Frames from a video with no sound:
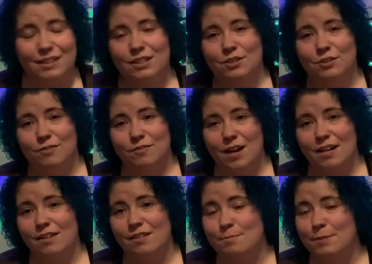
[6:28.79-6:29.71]
So the
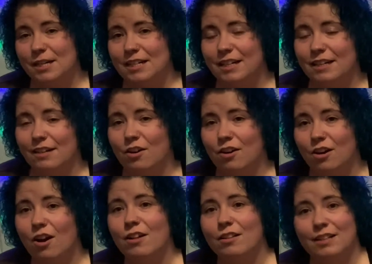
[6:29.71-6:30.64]
Friday and the Monday are
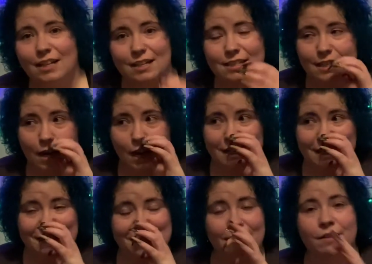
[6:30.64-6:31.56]
holidays and I
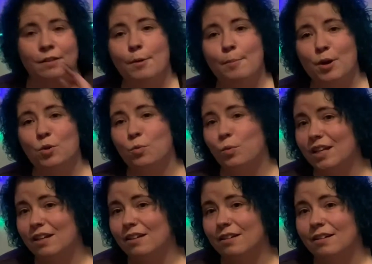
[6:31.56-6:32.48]
need about a
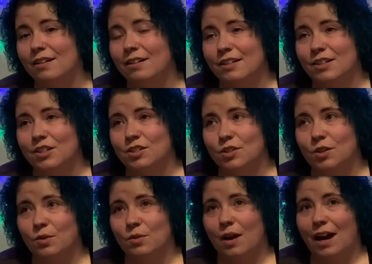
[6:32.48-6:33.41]
week.
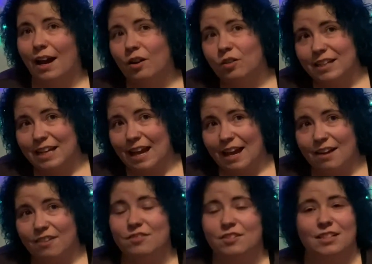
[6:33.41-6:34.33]
So I only
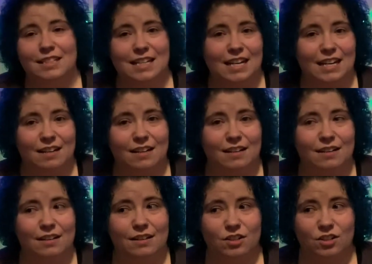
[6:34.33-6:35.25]
have to take,
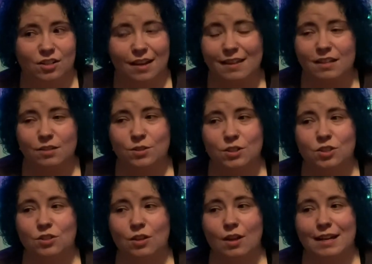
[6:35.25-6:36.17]
I think it was
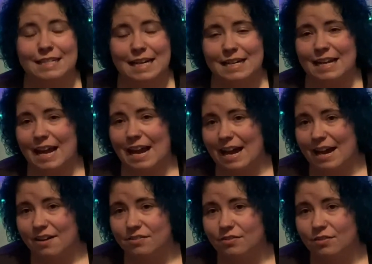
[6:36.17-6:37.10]
a day and a
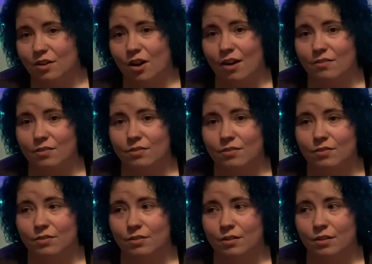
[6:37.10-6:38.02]
half off of
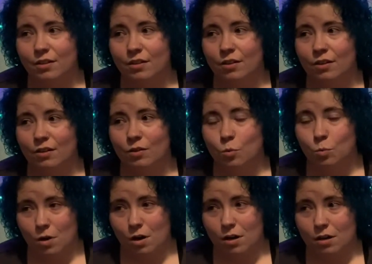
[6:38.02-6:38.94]

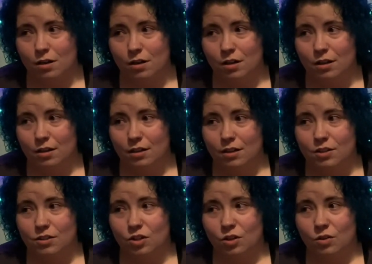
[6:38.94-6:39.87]
work.
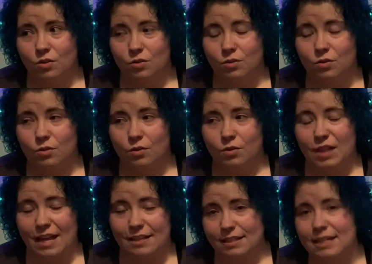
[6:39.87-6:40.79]
So
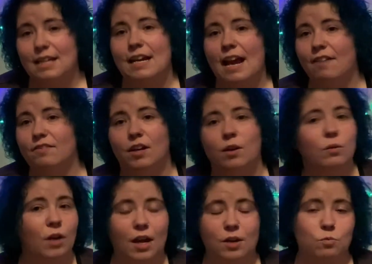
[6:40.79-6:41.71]
that's a day and a half that
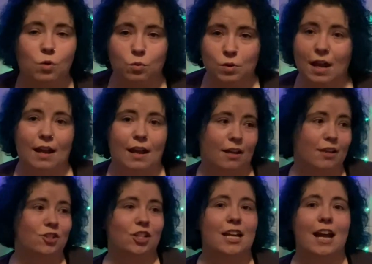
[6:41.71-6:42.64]
I, I won't
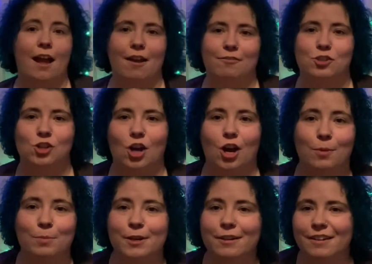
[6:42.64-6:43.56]
actually have a
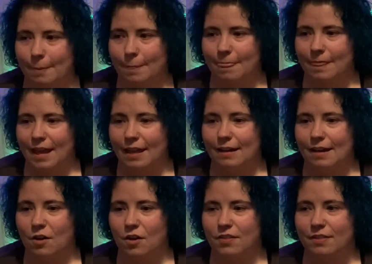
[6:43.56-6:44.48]
job. Then
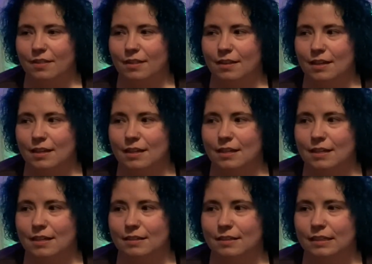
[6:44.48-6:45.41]
on
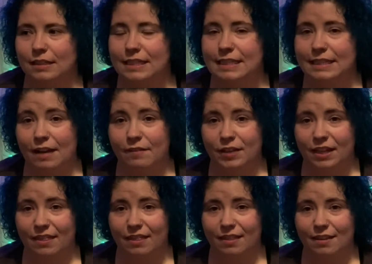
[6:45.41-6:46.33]
the
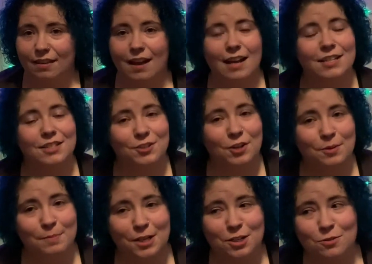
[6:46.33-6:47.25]
7th, I start
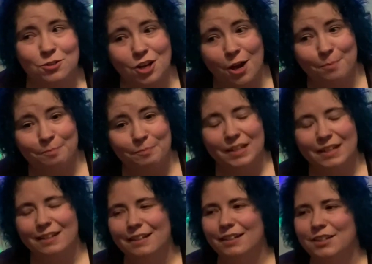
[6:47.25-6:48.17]
my new job.
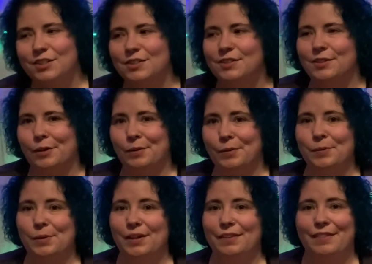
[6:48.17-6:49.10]
So
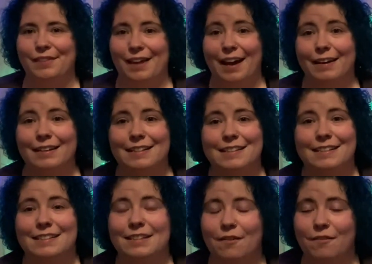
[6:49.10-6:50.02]
that
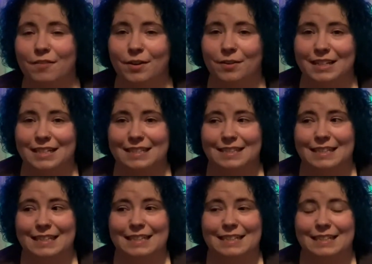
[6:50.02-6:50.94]
is very
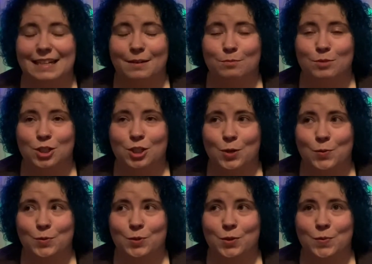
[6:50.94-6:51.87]
exciting. I'm so,
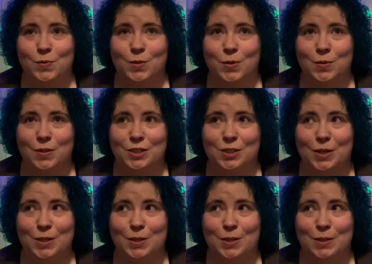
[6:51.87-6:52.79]
so, so
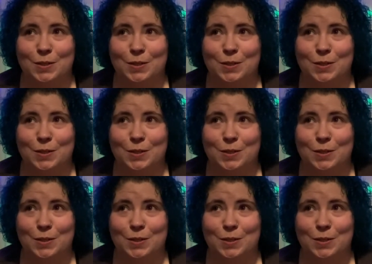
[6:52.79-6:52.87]
excited.